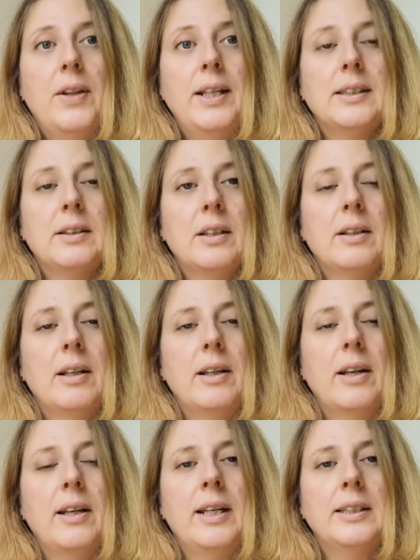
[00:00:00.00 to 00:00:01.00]
this
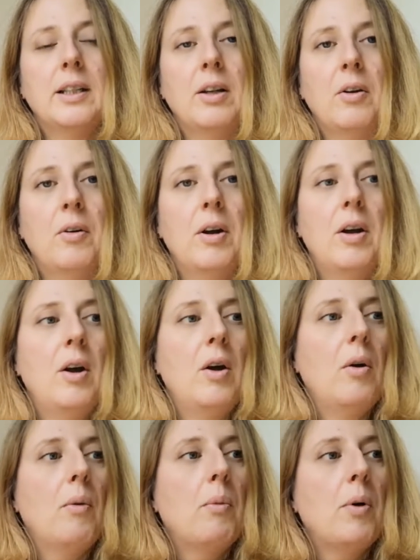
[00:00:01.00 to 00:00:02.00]
knit along
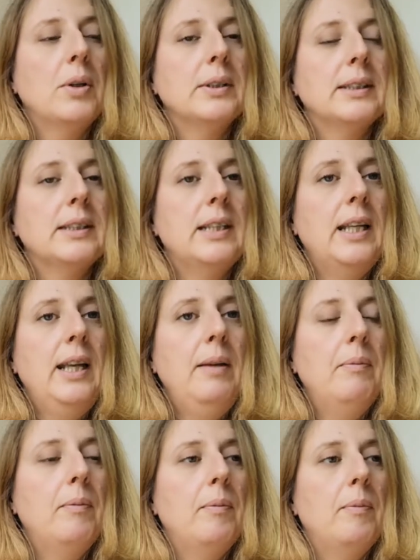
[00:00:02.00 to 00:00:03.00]
was
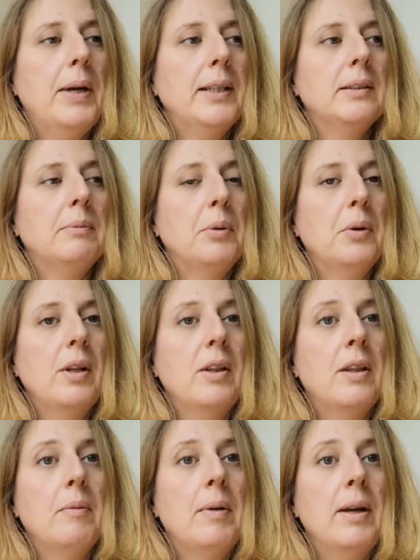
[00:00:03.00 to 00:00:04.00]
the pattern book
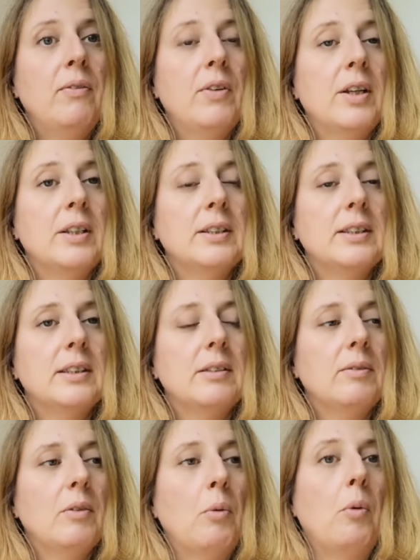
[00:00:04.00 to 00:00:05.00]
that my first
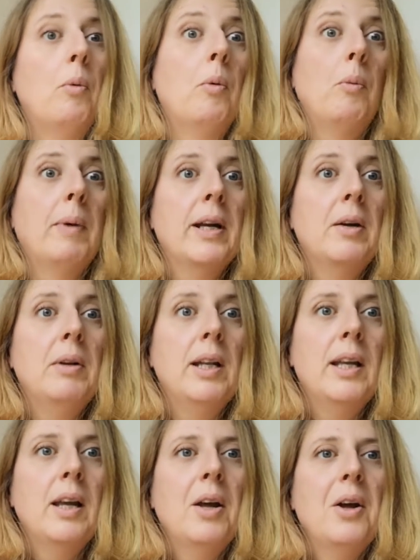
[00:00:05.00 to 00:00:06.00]
or my
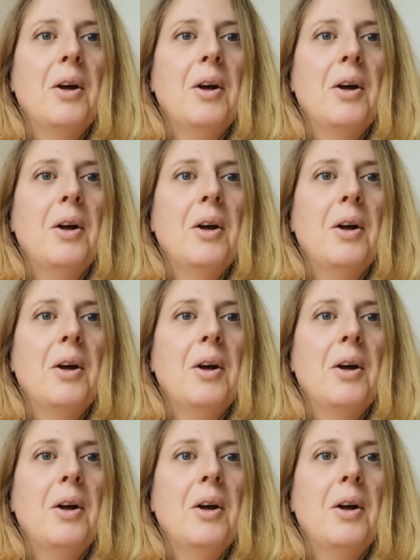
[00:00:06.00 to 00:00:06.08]
only